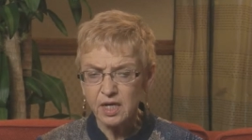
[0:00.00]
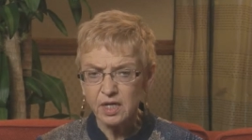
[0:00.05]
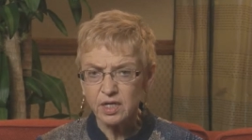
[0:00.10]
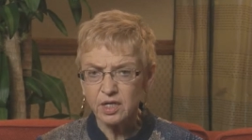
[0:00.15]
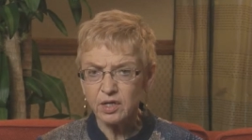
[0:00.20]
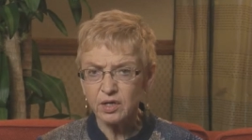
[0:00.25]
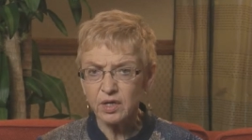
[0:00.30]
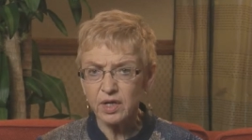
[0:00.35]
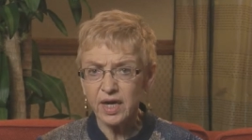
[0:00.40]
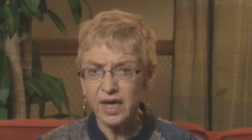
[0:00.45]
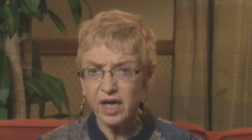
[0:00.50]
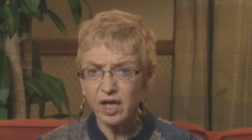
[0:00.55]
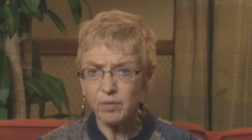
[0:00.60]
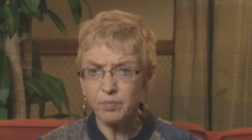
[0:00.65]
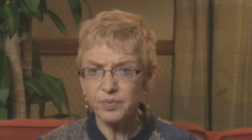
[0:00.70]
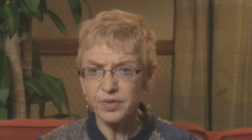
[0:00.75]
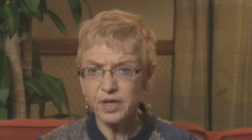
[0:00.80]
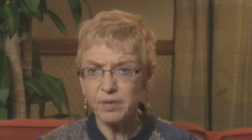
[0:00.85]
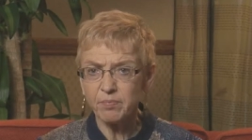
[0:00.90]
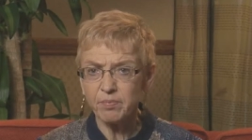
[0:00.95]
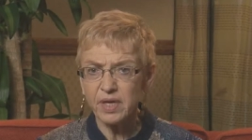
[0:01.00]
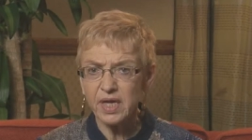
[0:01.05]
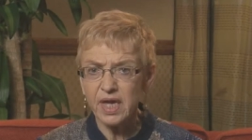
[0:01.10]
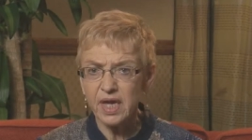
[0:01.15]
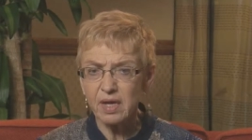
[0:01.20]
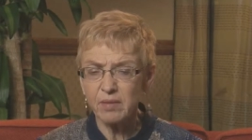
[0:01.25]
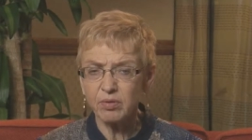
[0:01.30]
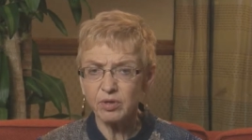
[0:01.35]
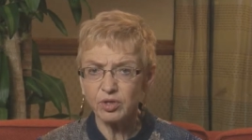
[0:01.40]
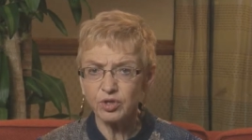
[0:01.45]
to help them be
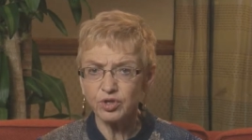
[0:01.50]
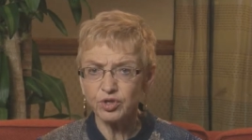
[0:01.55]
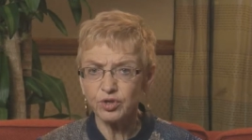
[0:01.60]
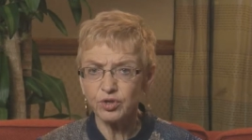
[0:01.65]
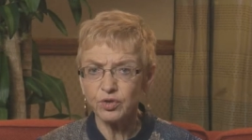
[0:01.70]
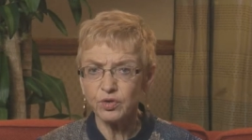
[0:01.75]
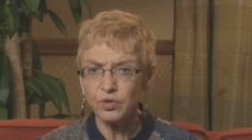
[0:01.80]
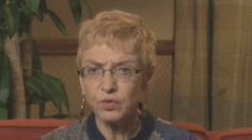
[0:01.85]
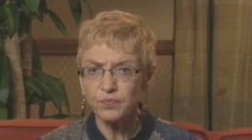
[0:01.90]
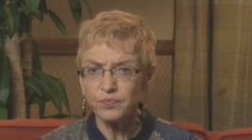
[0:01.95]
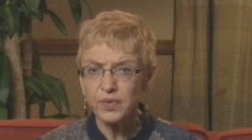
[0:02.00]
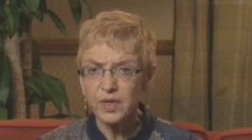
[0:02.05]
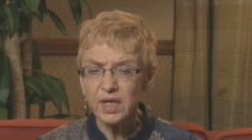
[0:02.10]
able to